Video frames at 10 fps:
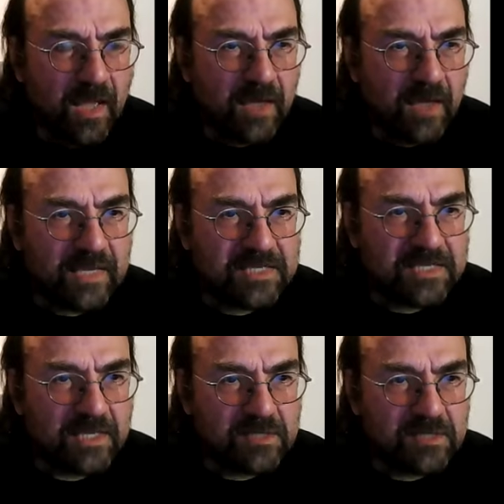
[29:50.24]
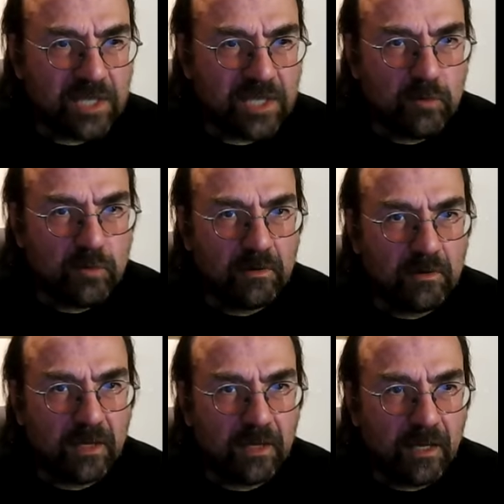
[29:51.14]
Okay, so
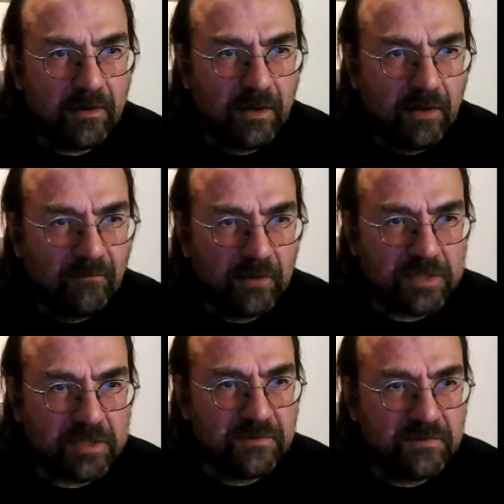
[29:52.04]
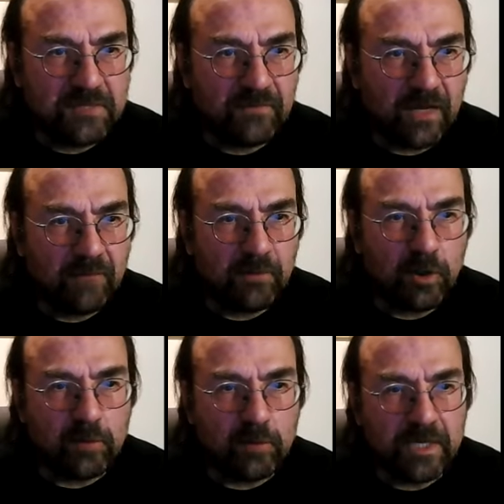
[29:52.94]
philosophers have
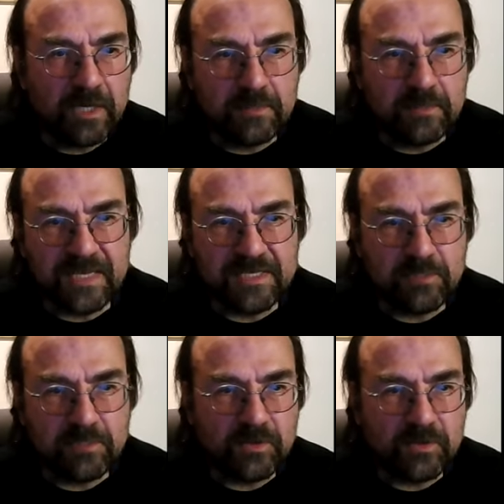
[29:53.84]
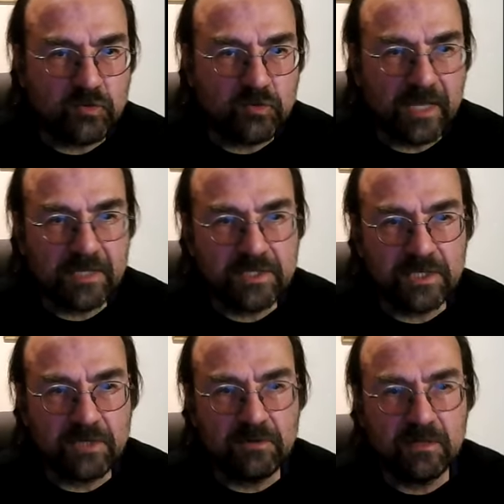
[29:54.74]
long been obsessed with trying
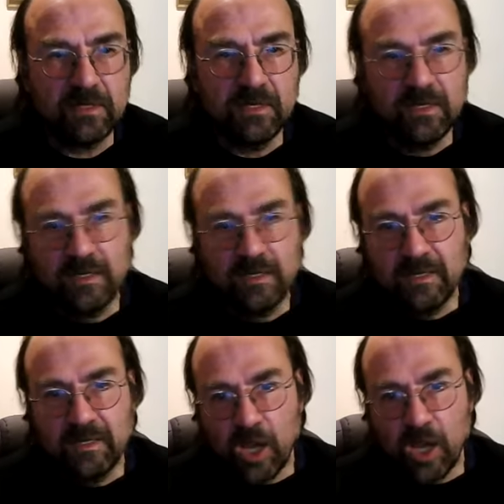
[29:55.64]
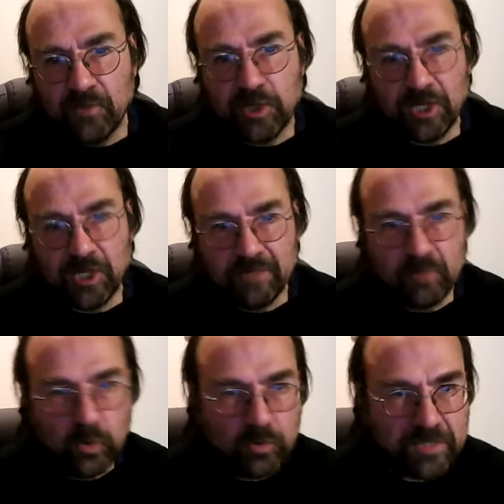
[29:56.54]
to overcome
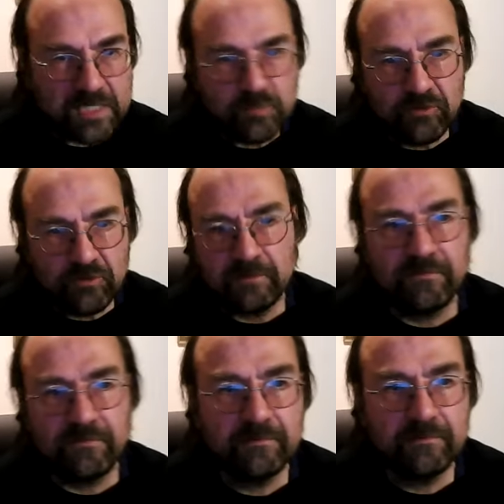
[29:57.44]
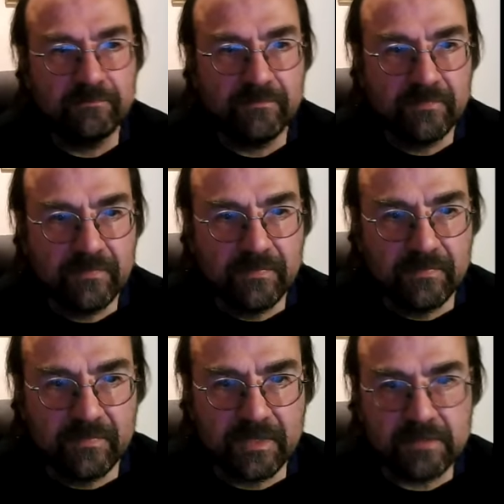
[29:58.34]
or disprove
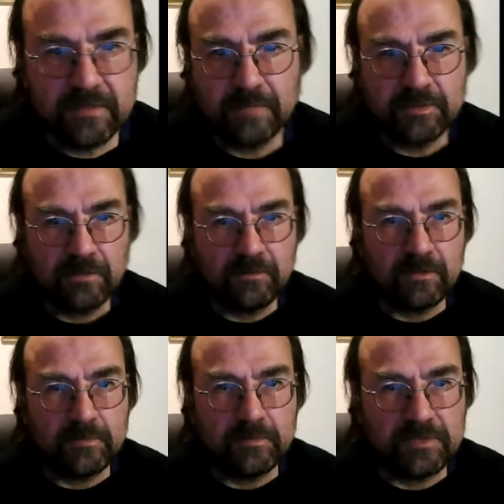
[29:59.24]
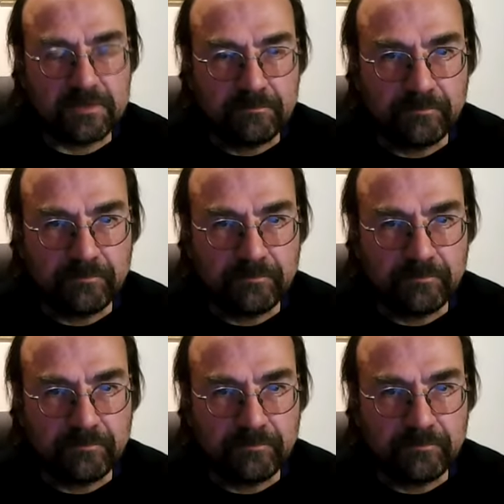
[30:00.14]
those skeptical arguments.